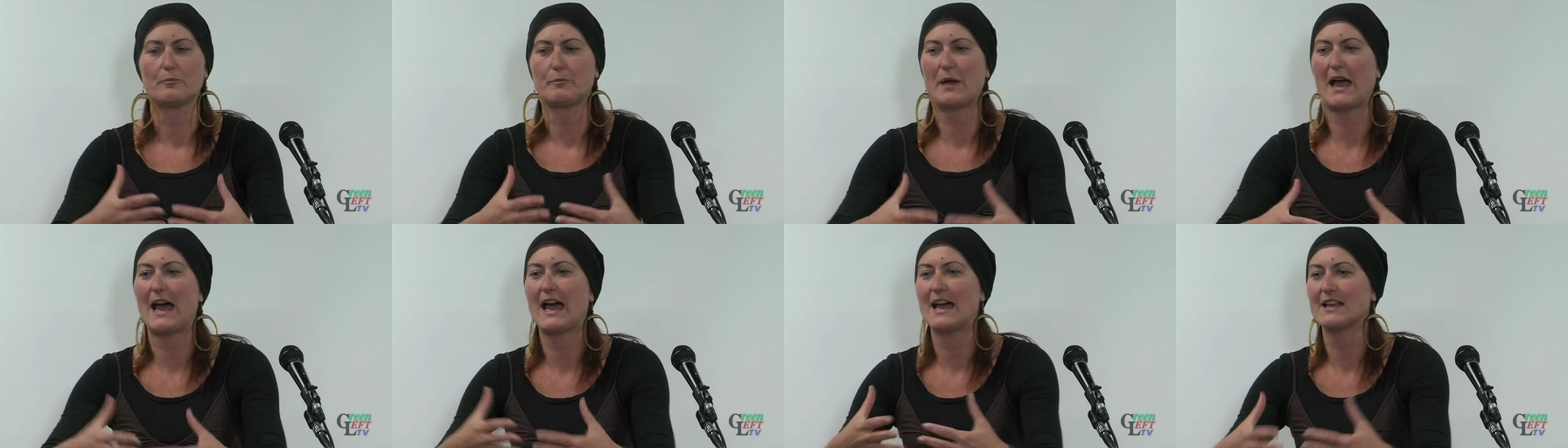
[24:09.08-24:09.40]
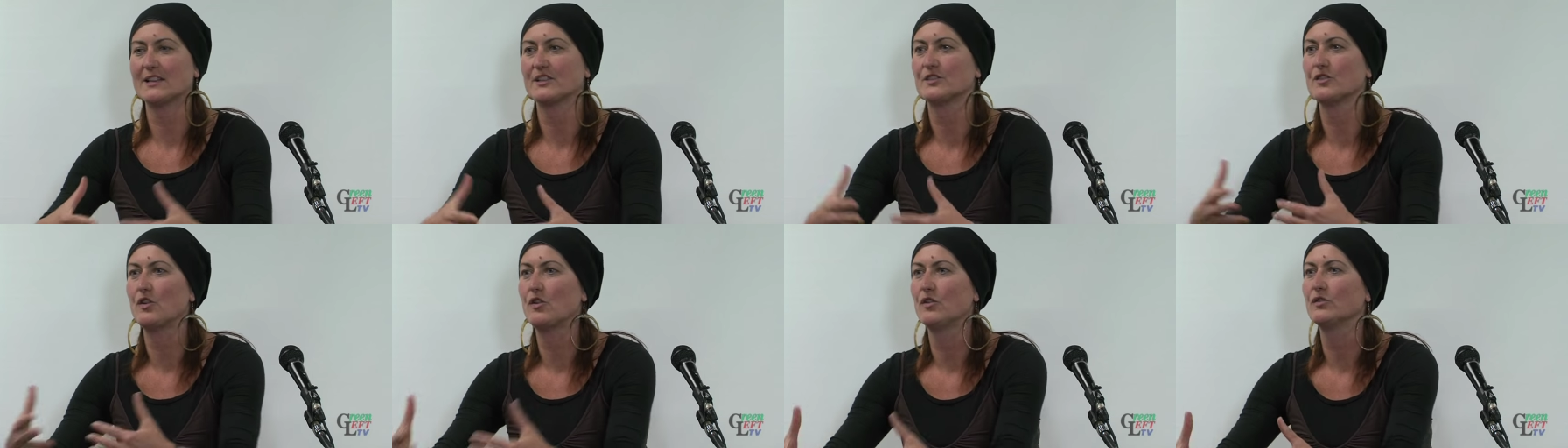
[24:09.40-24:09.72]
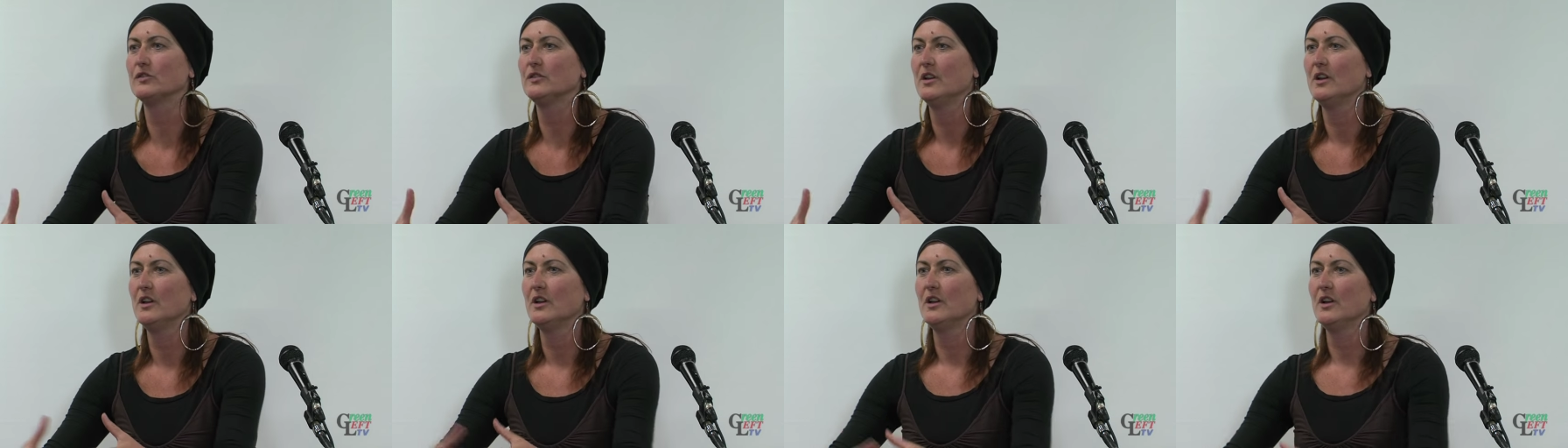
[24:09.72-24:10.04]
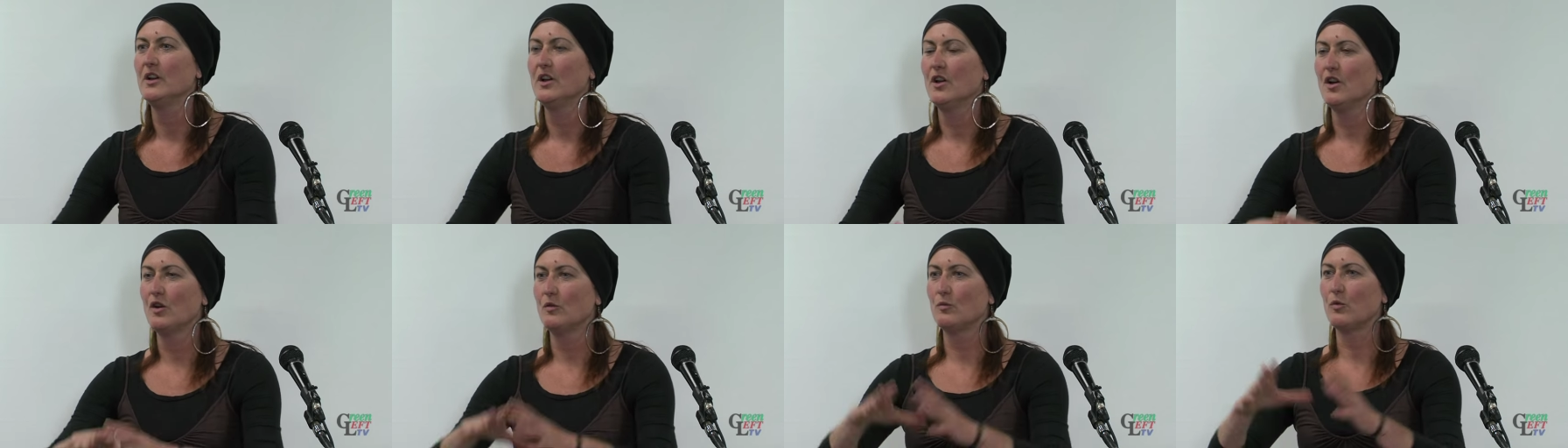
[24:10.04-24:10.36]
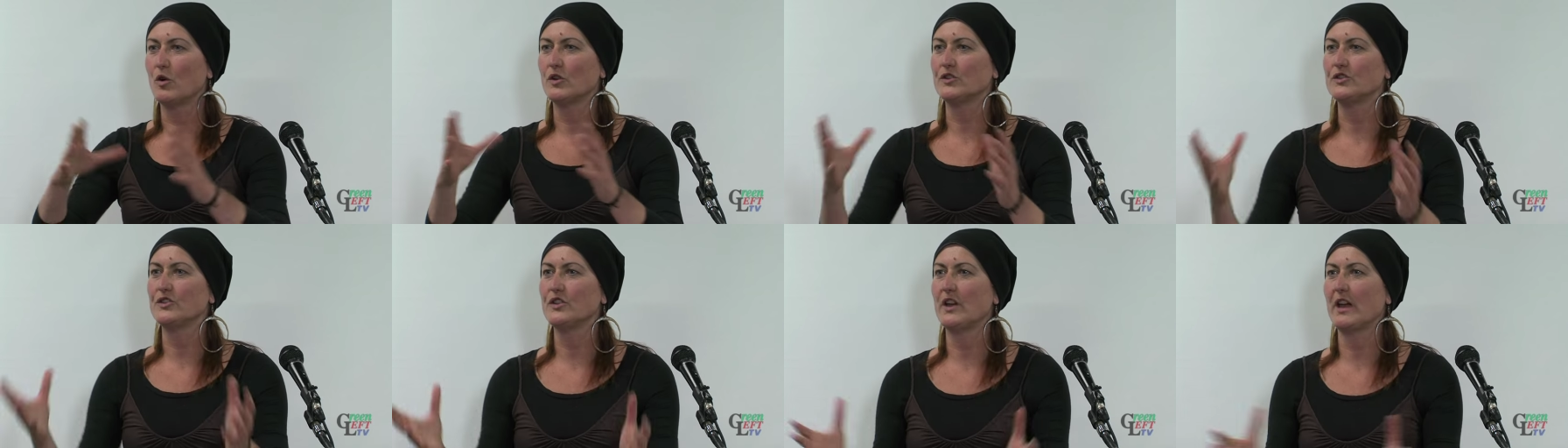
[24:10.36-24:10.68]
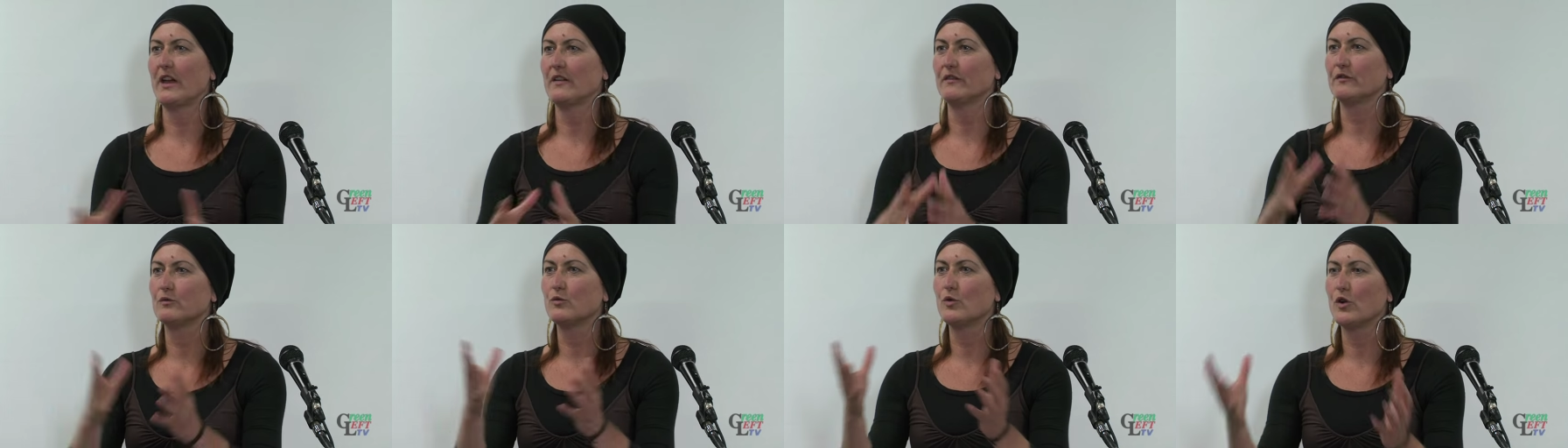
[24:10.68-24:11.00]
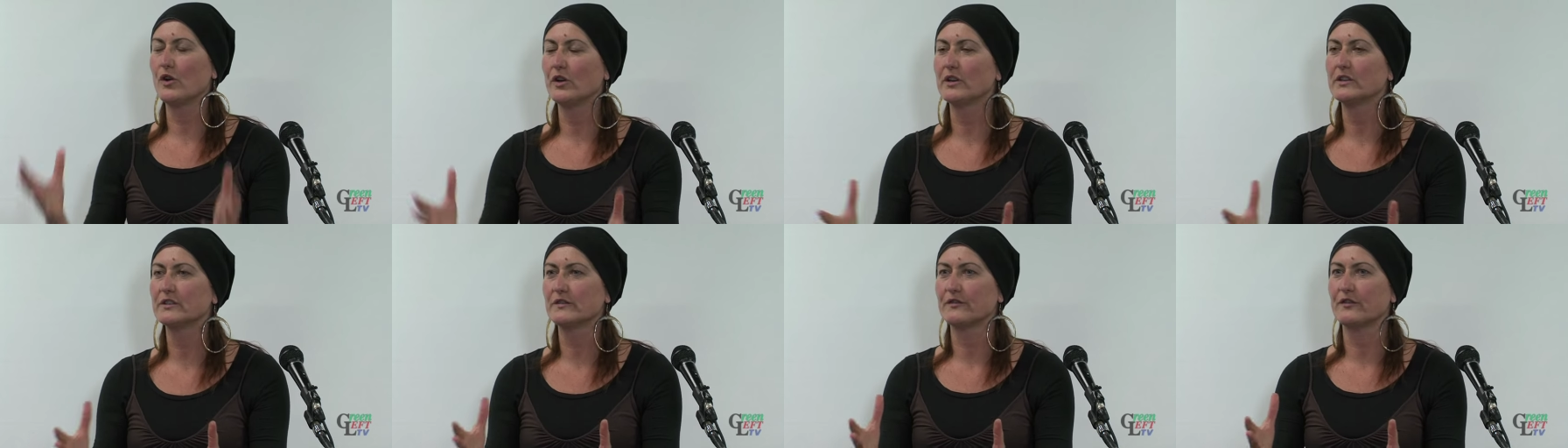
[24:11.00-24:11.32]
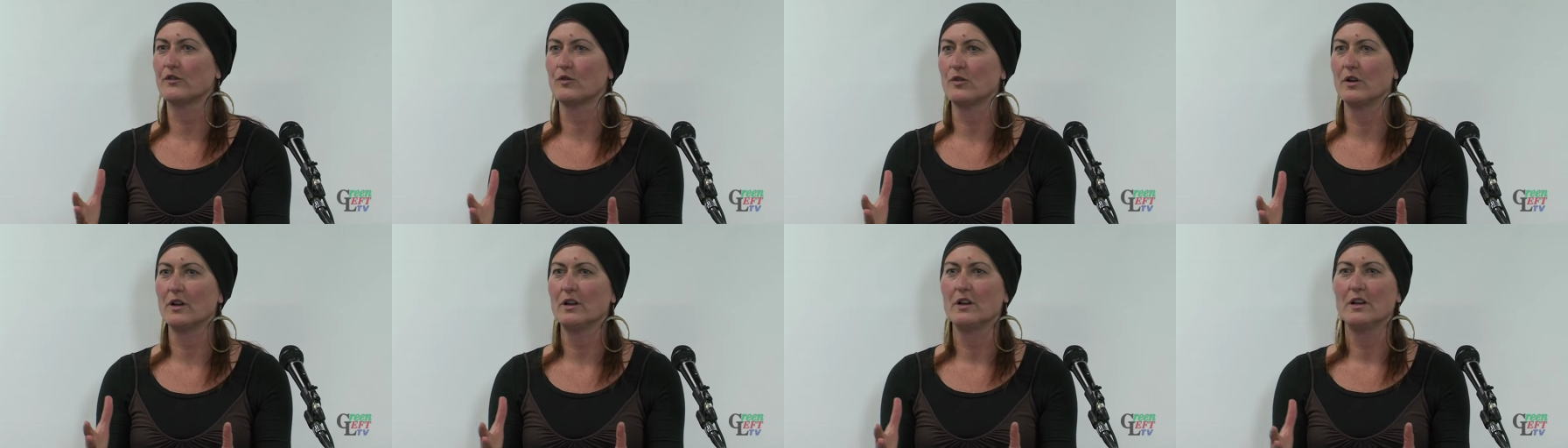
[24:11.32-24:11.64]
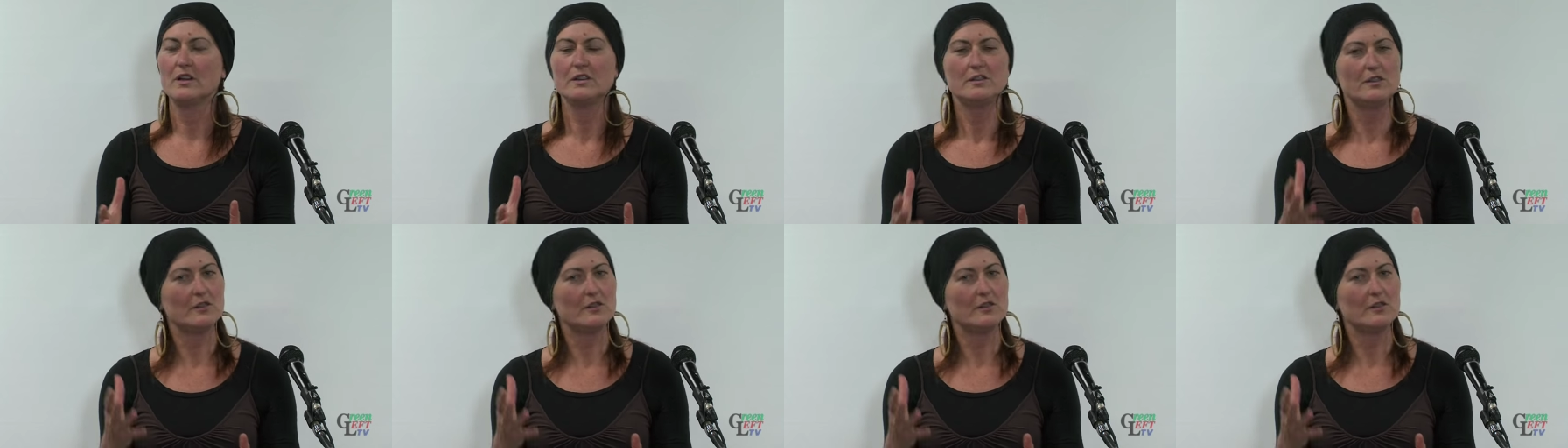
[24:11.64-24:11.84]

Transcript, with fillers: or pass on what you have worked for,